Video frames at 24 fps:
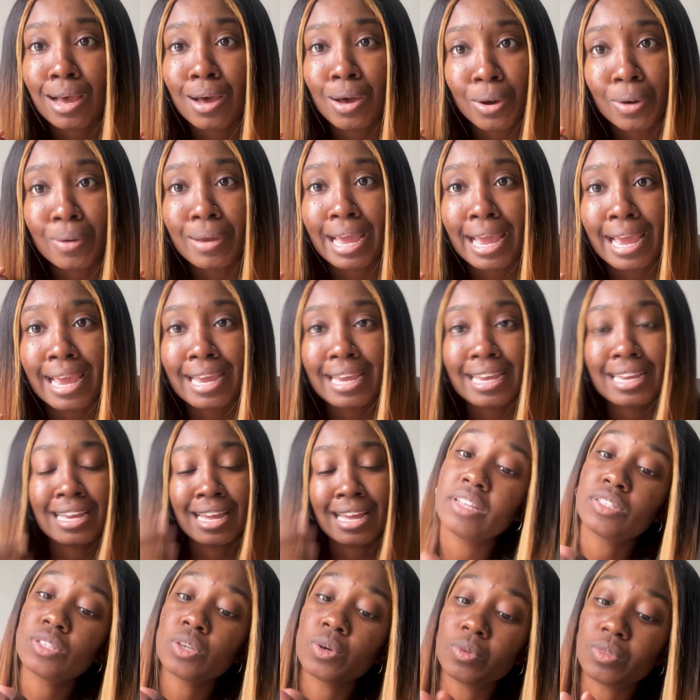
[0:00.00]
Okay,
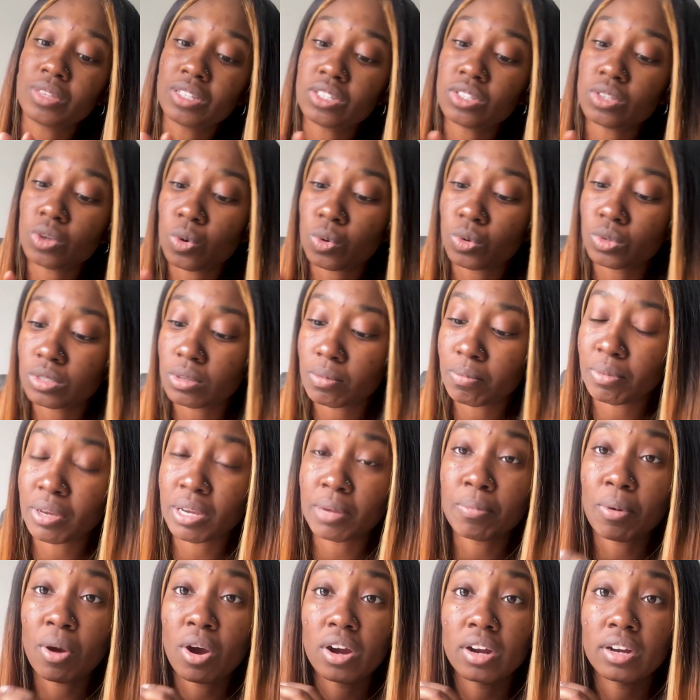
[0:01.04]
so this holds a
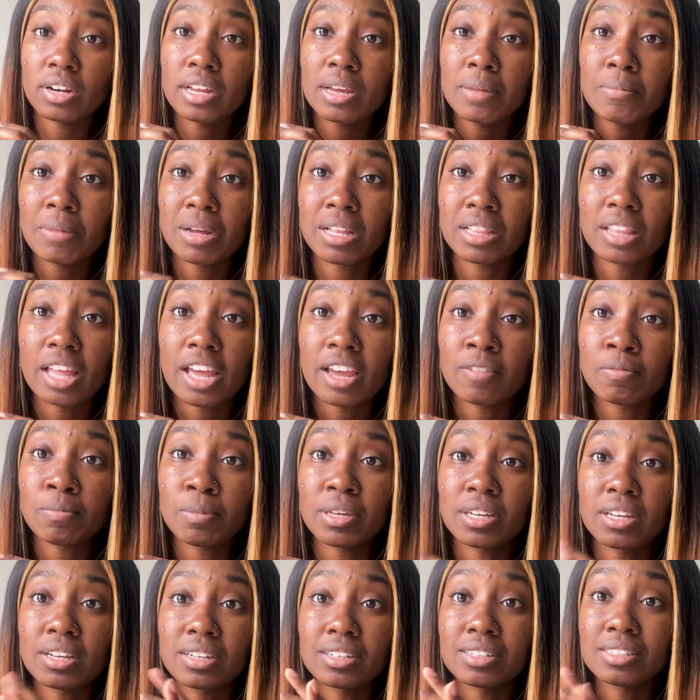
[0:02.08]
big part in my life
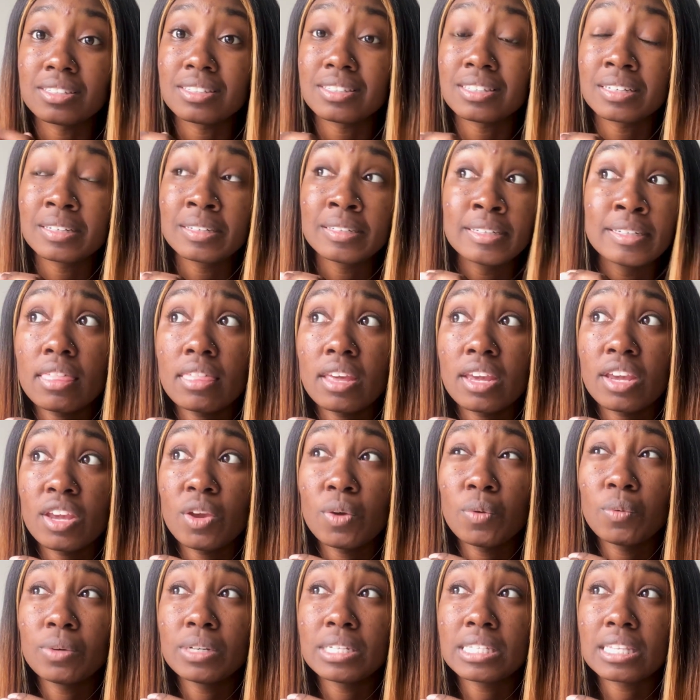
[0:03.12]
because I think
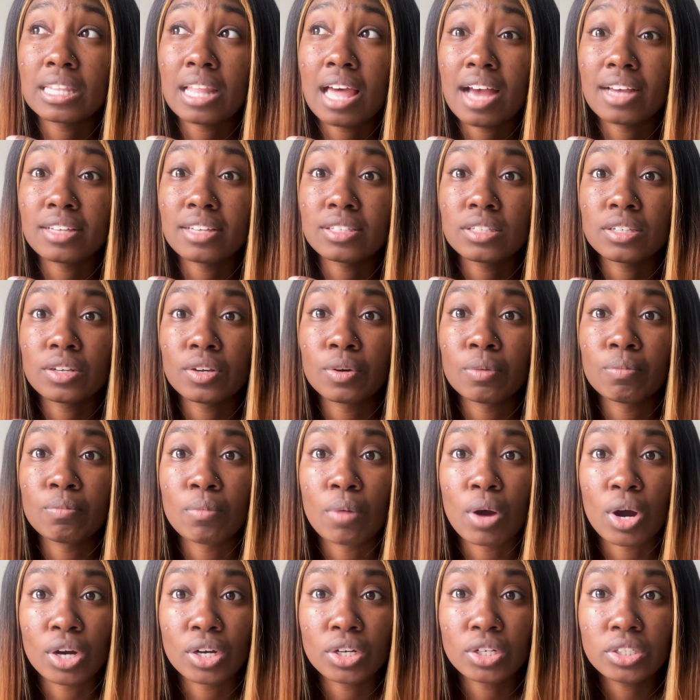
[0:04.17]
it was last year
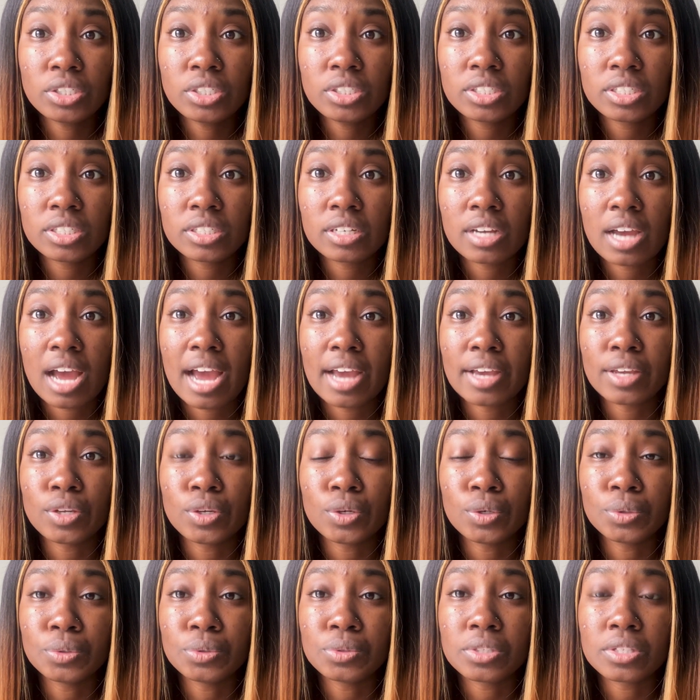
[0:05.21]
March I
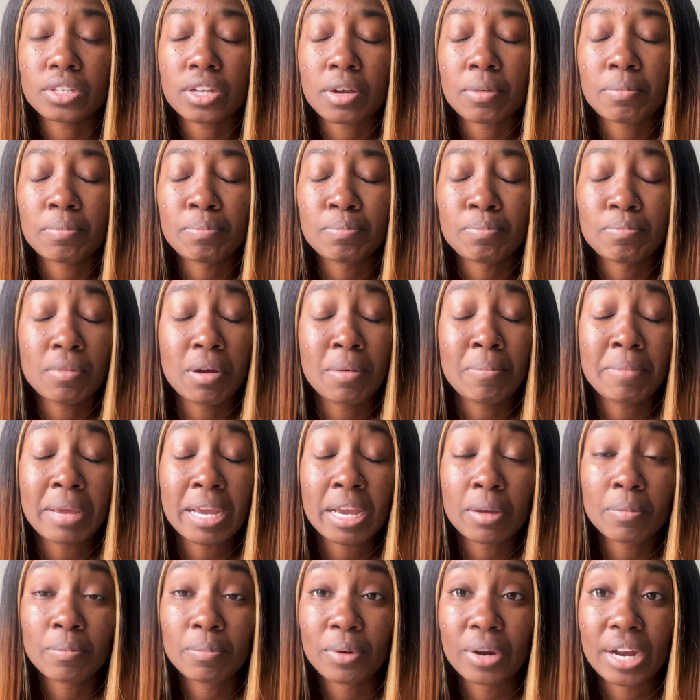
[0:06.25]
used a
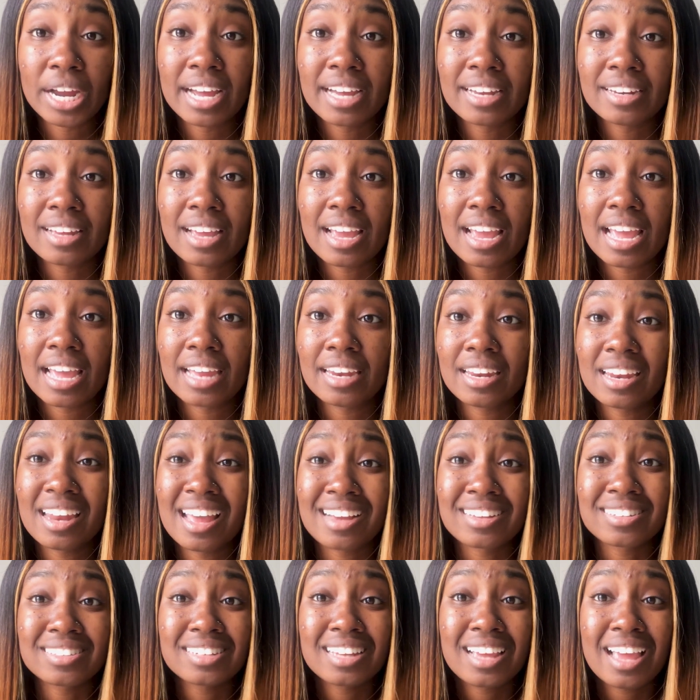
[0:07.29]
makeup brand, and it
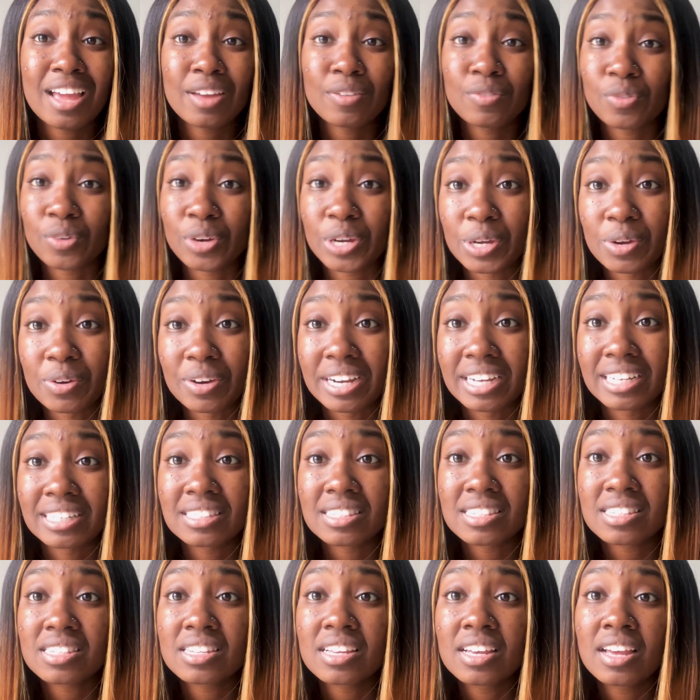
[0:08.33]
actually had
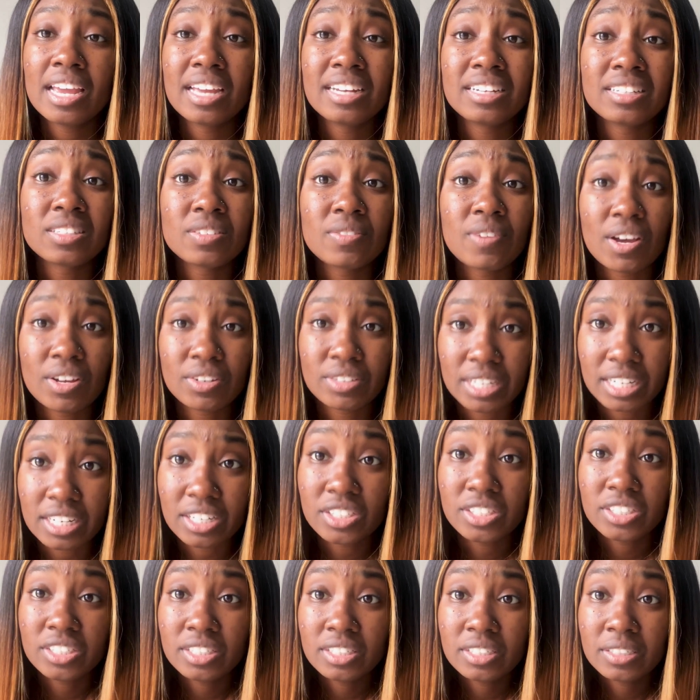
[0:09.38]
fragrance in its
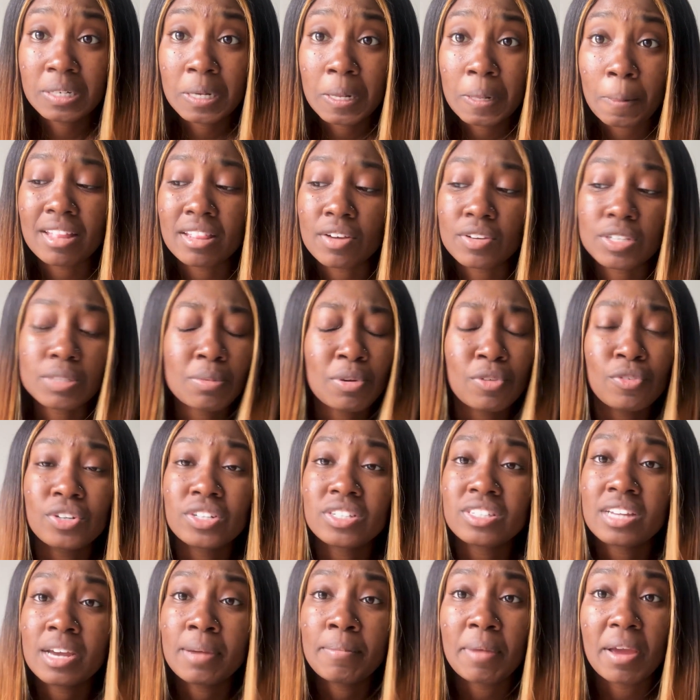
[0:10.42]
foundation, and that was my
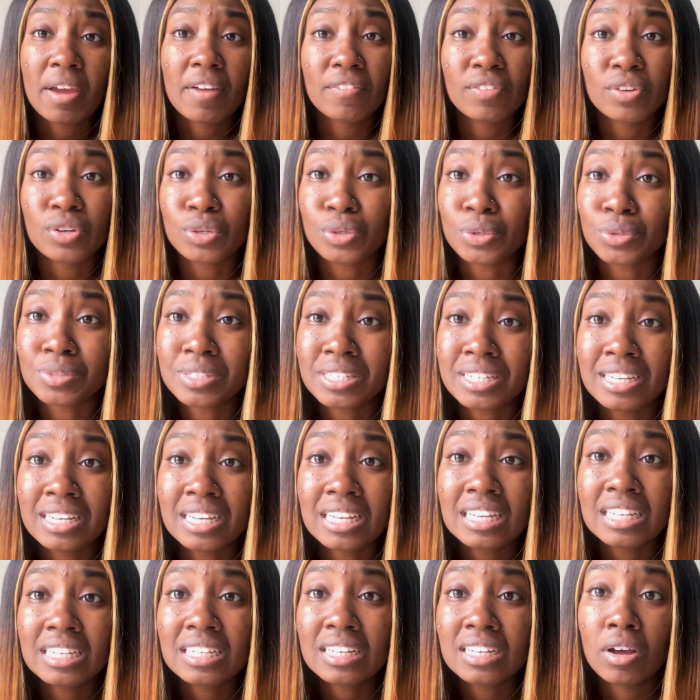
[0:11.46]
first time ever
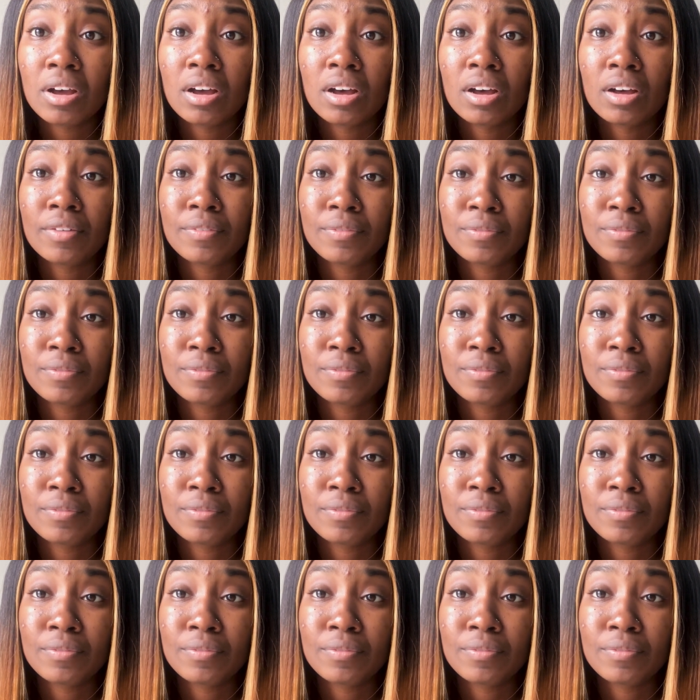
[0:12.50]
using a